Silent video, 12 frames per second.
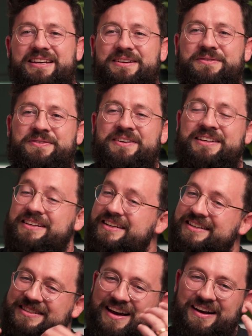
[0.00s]
of
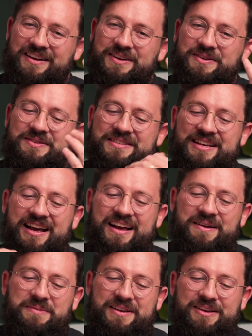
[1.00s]
tacos,
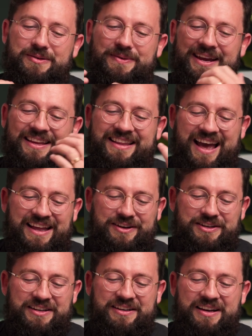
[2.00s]
and you being the
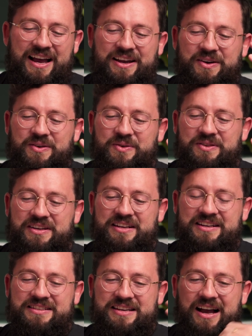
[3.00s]
editor, I know
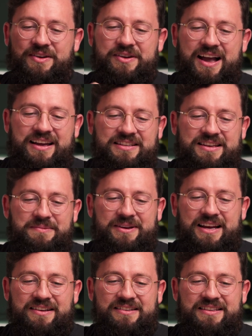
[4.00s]
the taco guide is coming
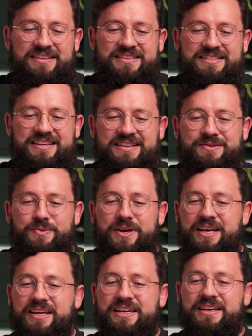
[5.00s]
out this next
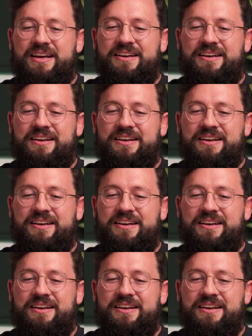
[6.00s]
week.